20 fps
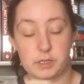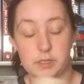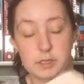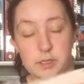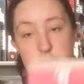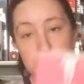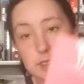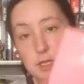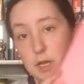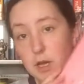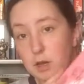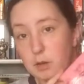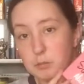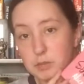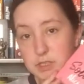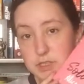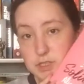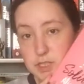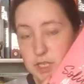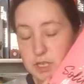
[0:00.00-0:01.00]
Yeah, I'm
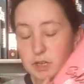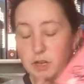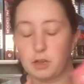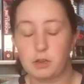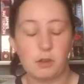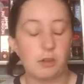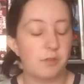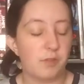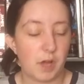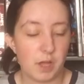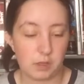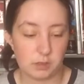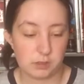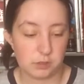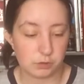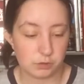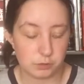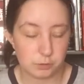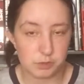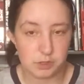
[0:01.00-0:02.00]
excited. I love Alice
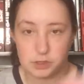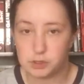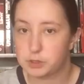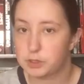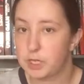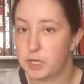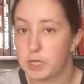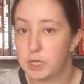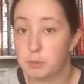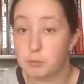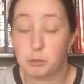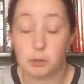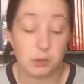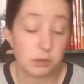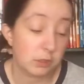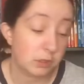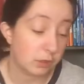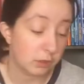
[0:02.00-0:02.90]
Oseman's books.